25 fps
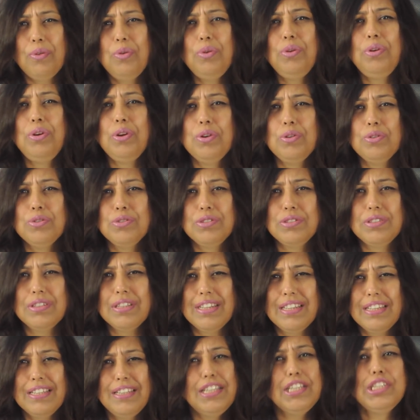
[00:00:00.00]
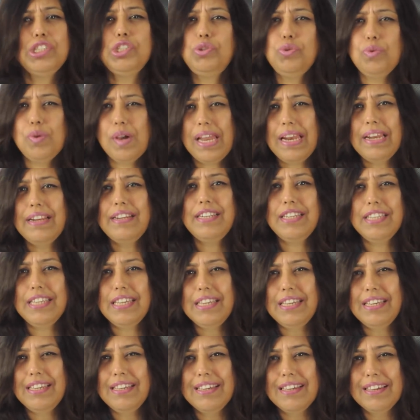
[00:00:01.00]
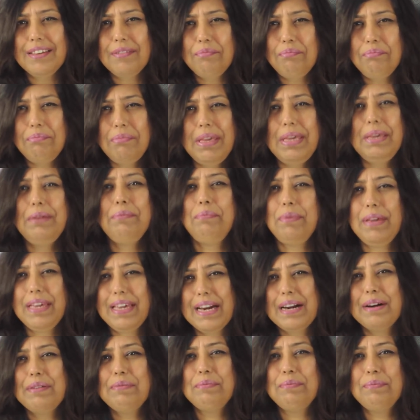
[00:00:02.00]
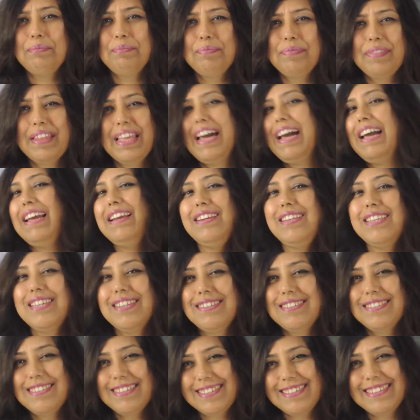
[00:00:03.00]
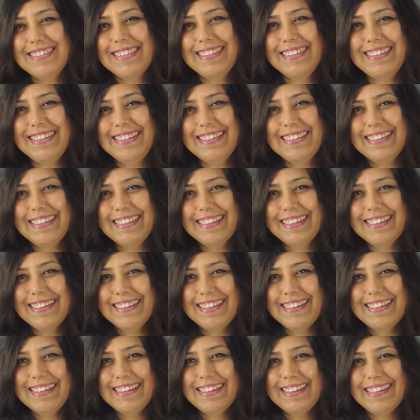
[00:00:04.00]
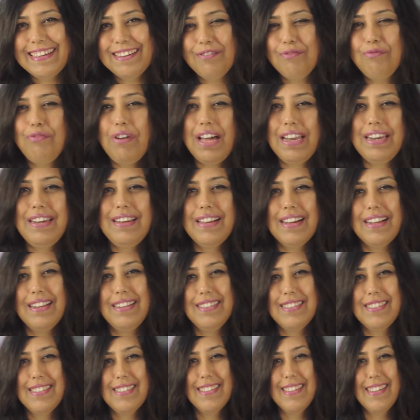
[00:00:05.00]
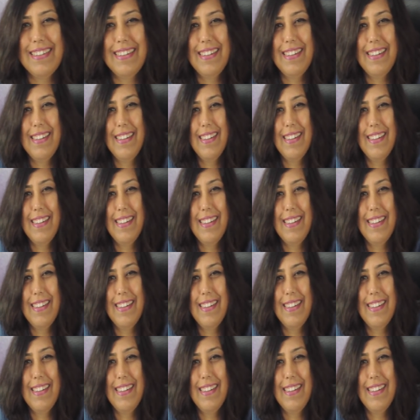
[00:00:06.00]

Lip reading: who knows, this duality may become identity. One culture.